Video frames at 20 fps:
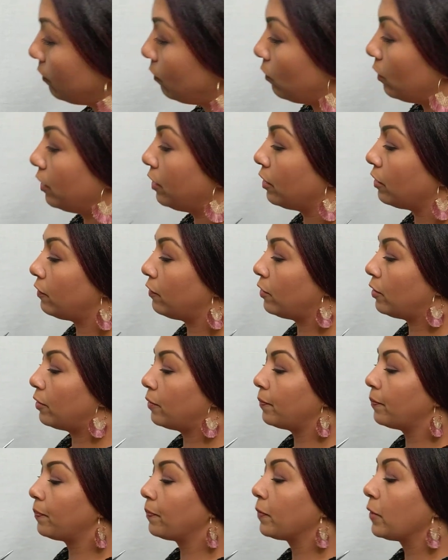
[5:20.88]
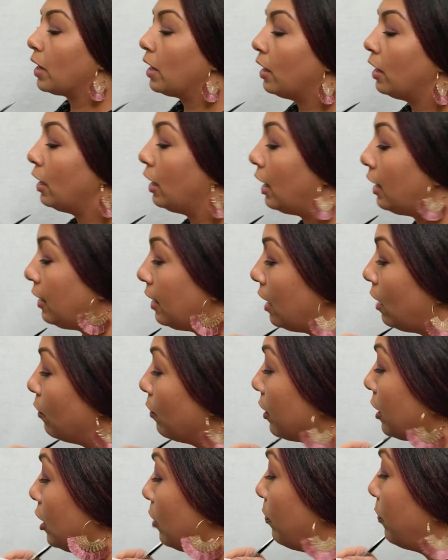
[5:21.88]
Wonderful. And now
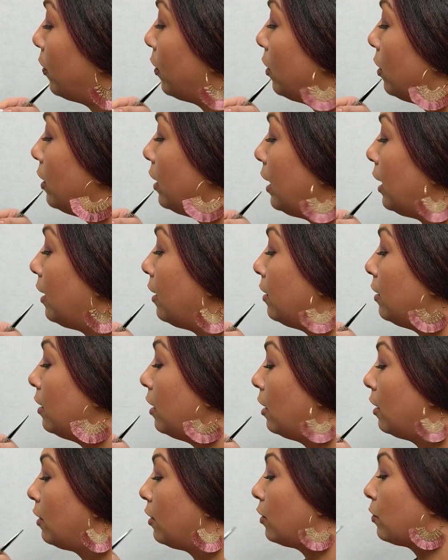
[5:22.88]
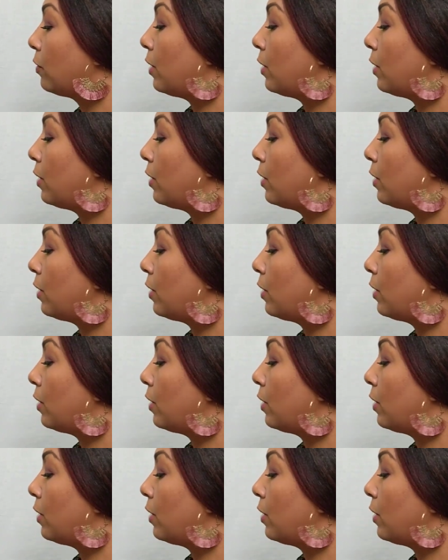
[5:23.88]
we're going to pull in the